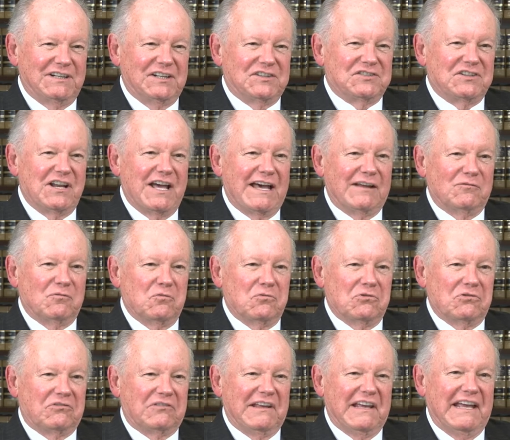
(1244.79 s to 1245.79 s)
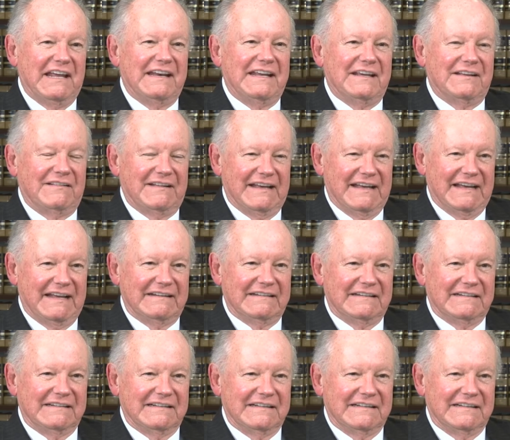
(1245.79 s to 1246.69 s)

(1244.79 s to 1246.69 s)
and it's not worth any of that.